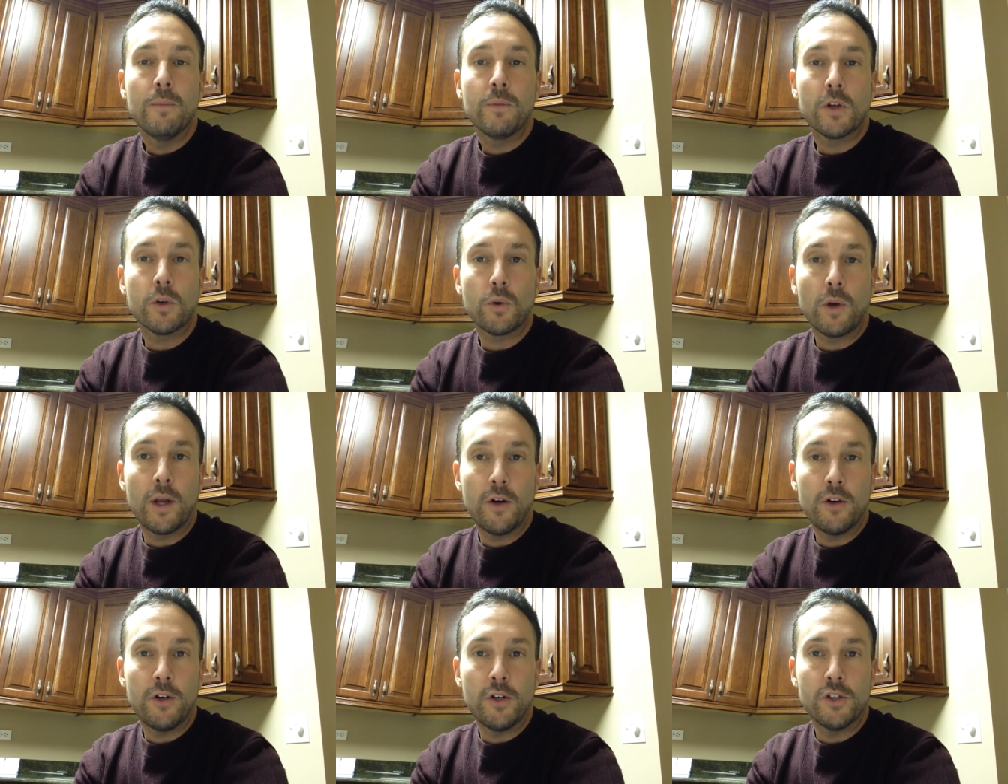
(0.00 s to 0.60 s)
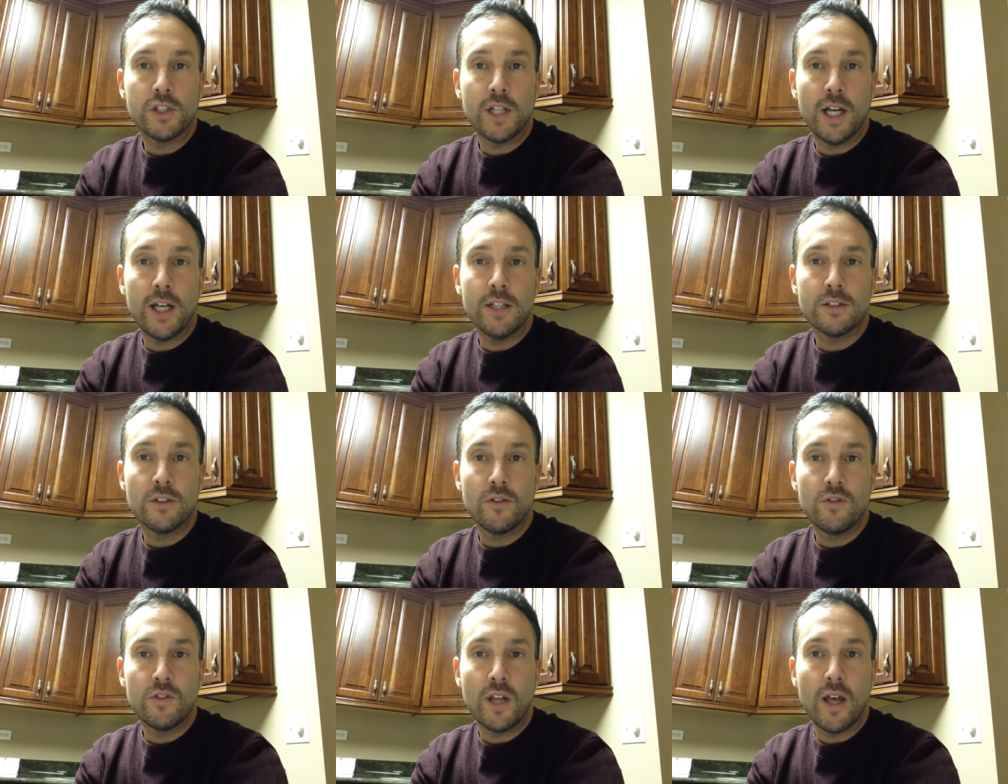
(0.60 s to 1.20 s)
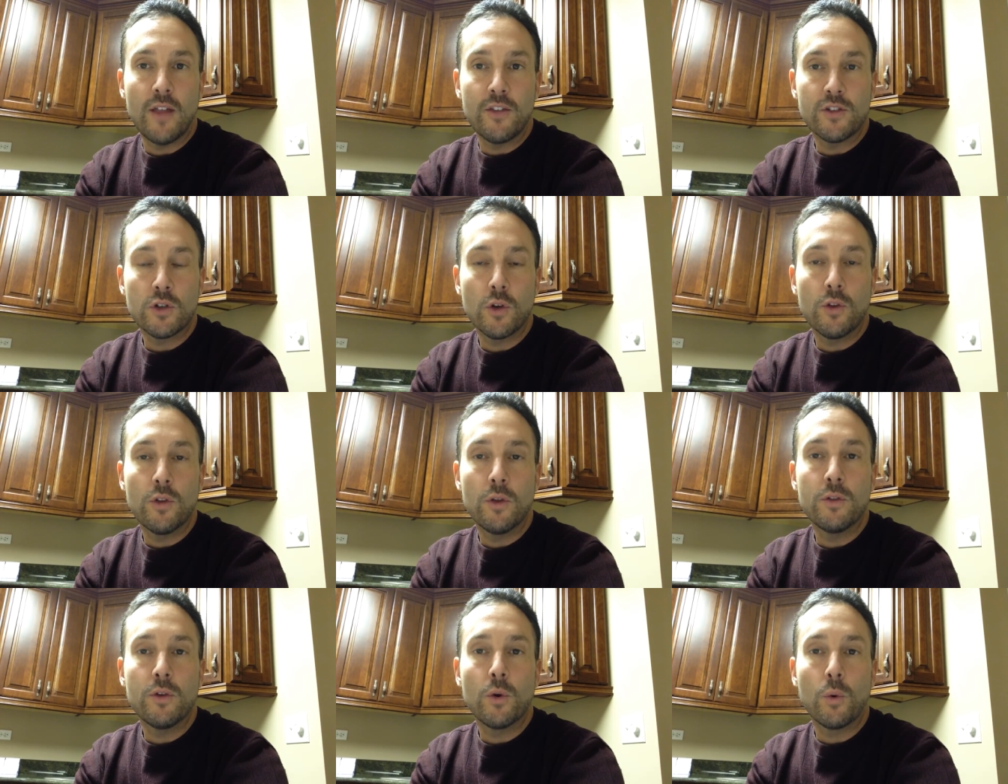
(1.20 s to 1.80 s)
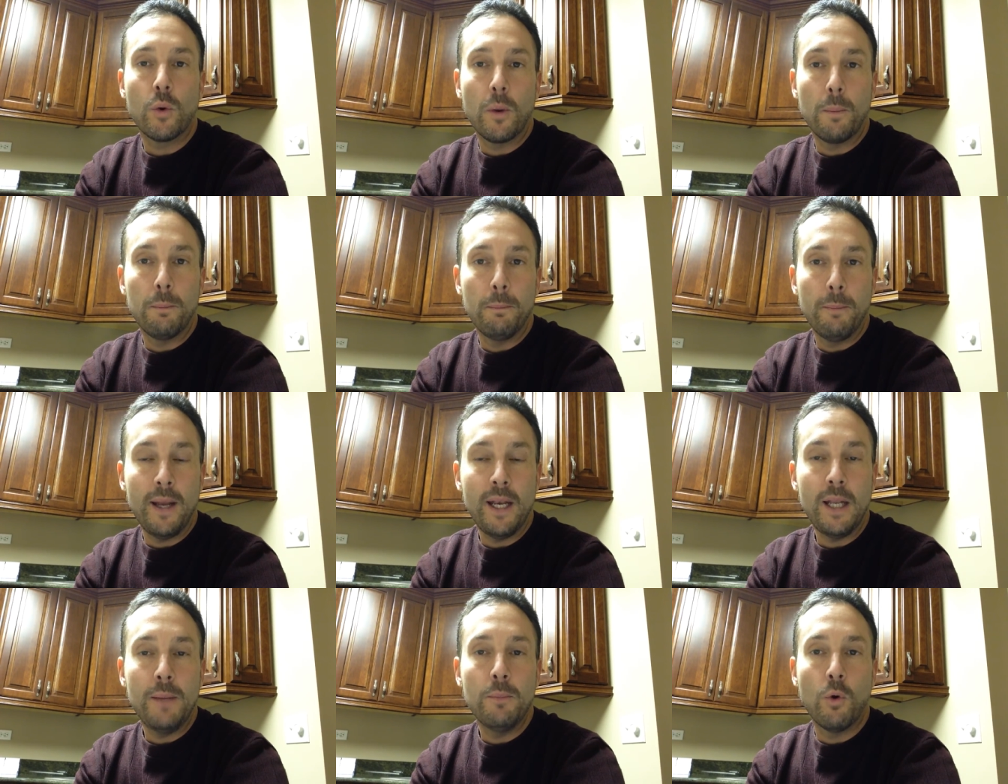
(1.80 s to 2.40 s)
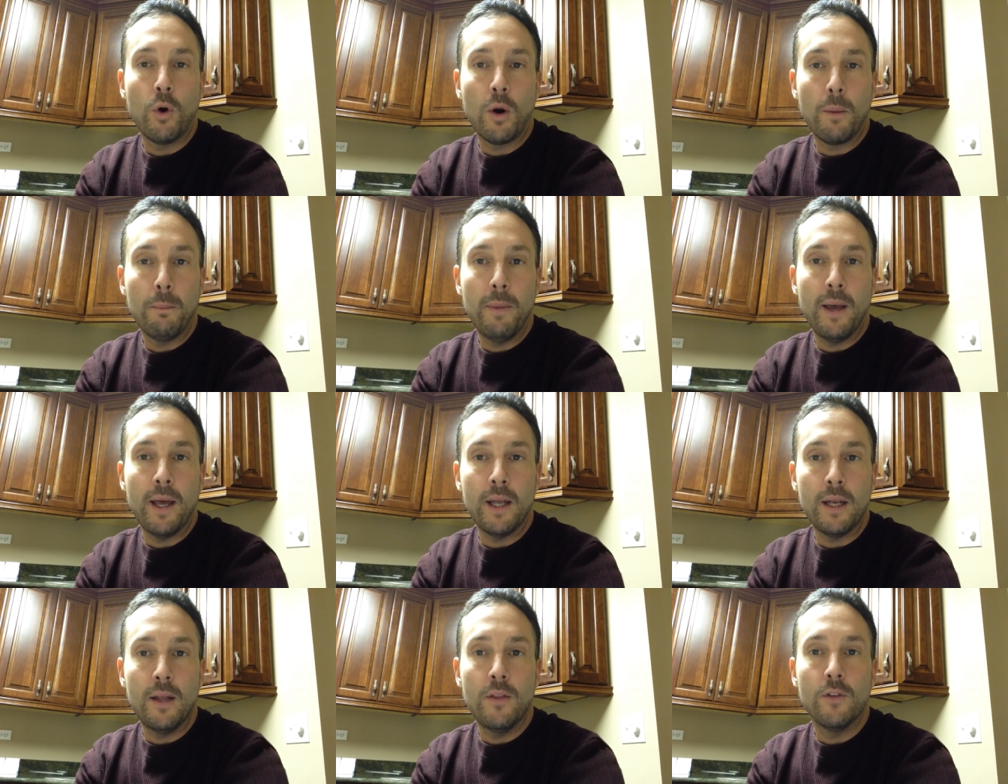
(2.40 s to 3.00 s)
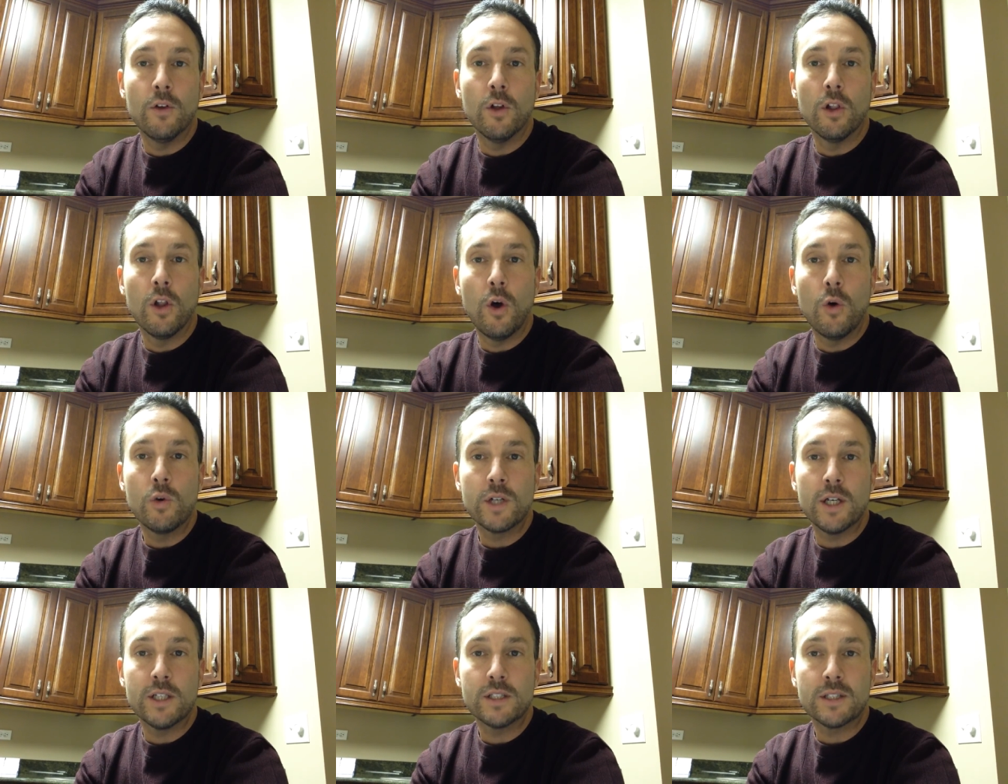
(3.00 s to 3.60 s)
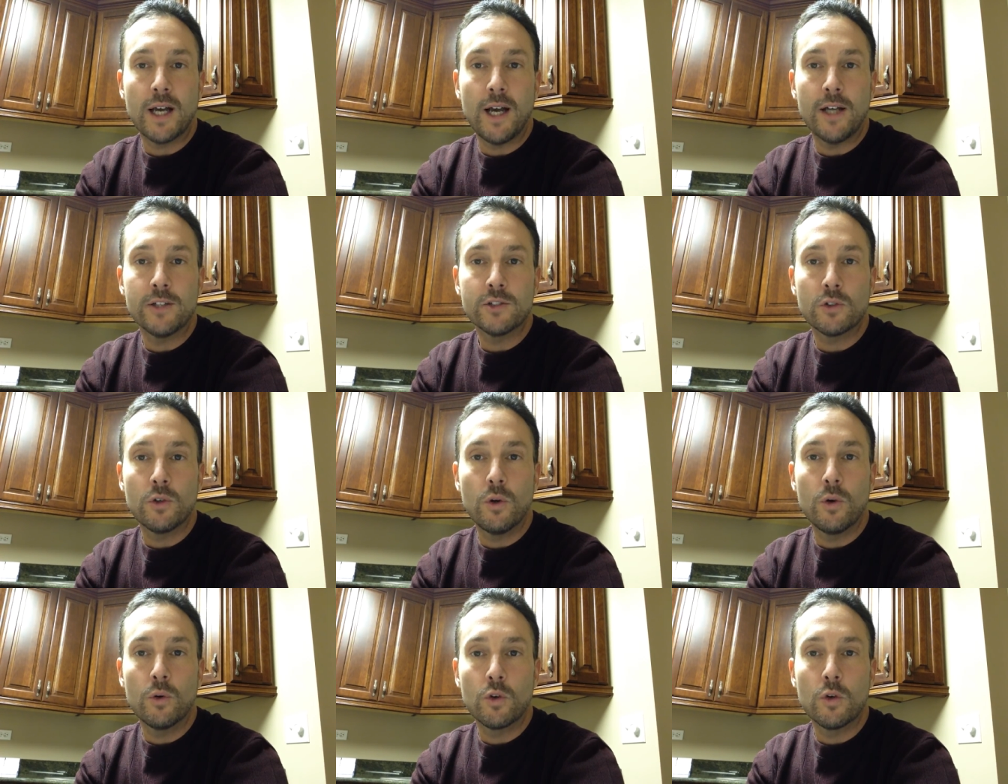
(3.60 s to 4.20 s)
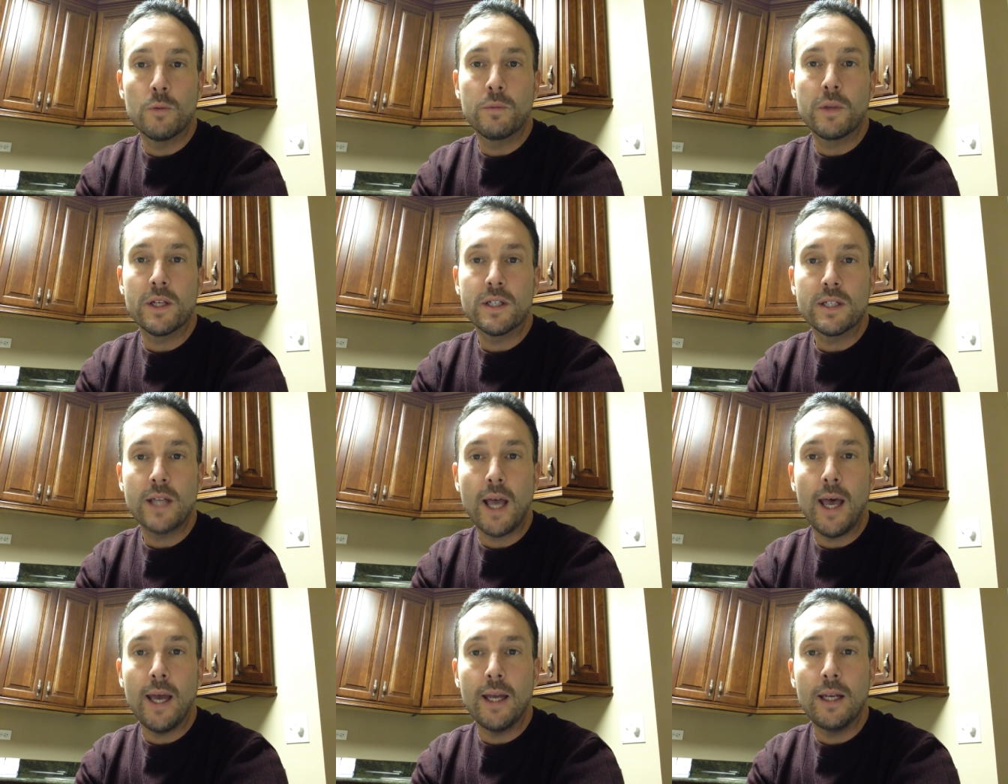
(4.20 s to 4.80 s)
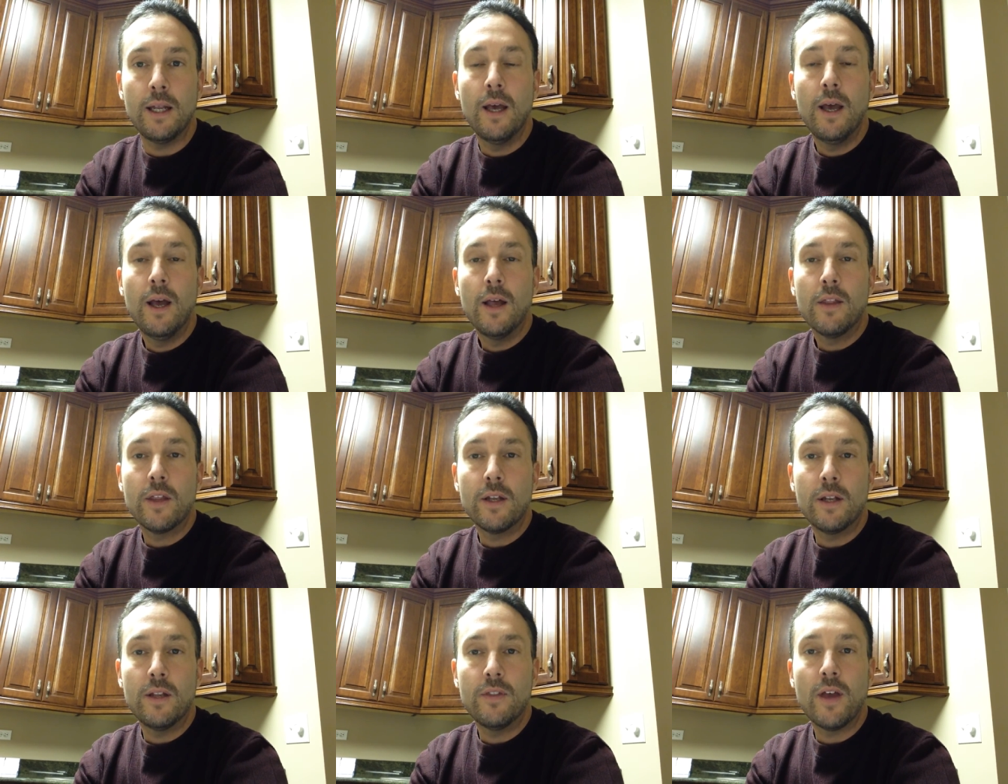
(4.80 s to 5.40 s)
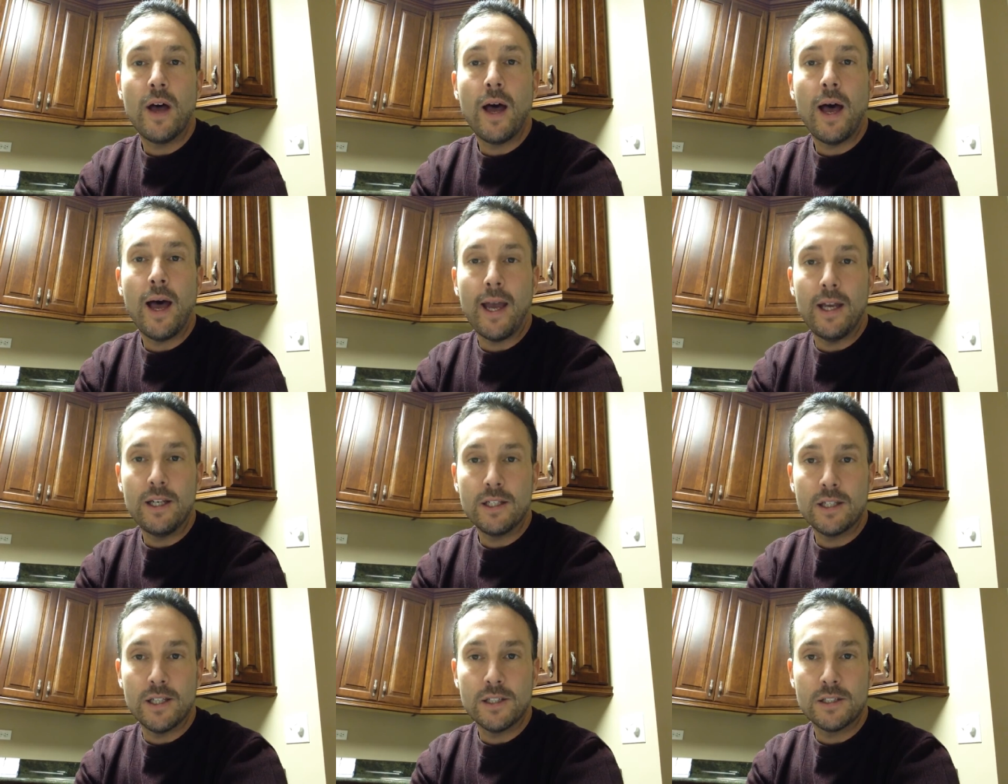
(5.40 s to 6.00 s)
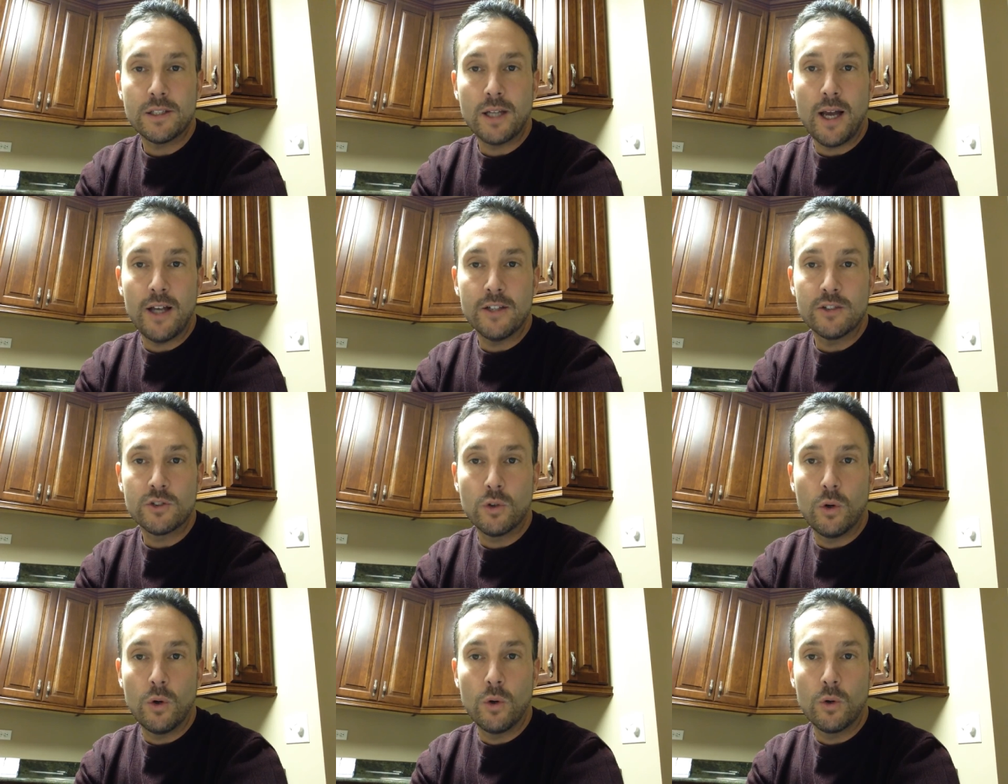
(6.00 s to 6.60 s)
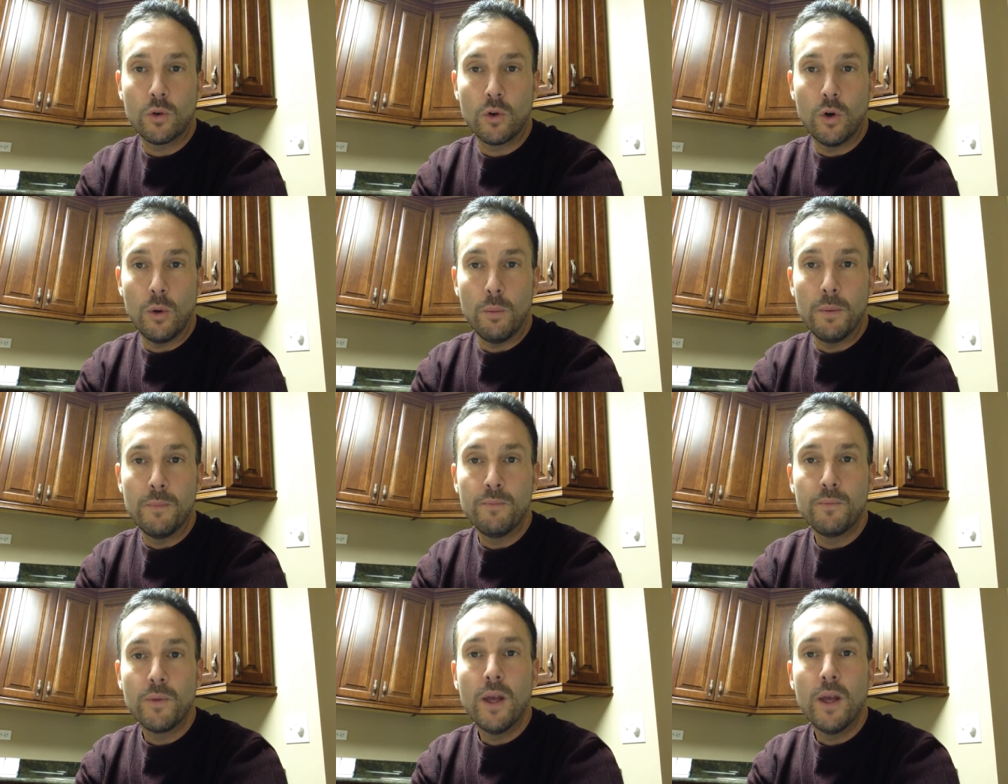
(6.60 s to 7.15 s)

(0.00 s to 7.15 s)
the greater your chance of death. So that there were many more men in the low testosterone group that died than in the high testosterone group.